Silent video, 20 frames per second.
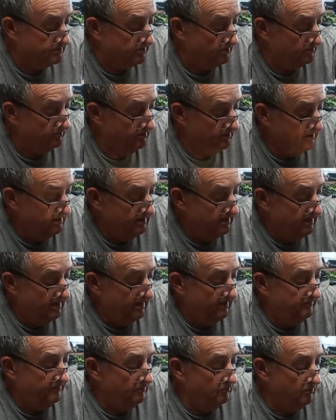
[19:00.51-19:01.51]
So
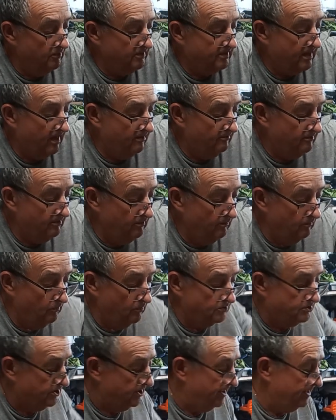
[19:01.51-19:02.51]
if you want to carry on
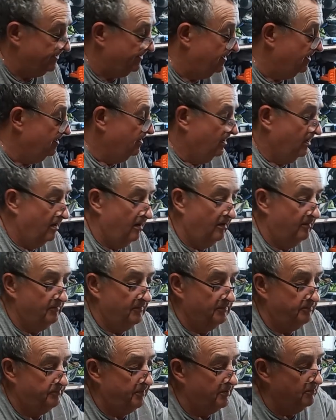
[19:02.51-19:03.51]
watching
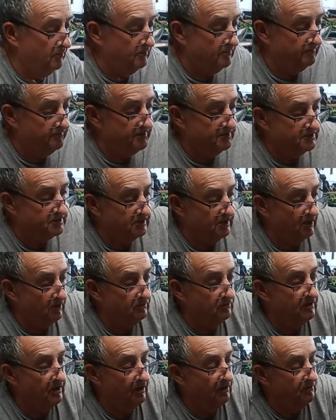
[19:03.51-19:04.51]
the build of this
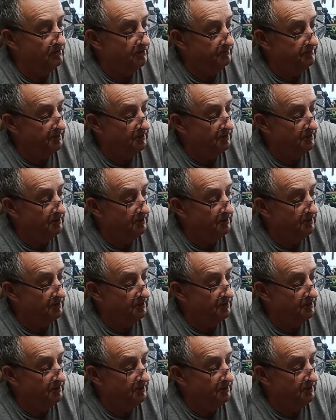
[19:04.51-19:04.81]
loco, the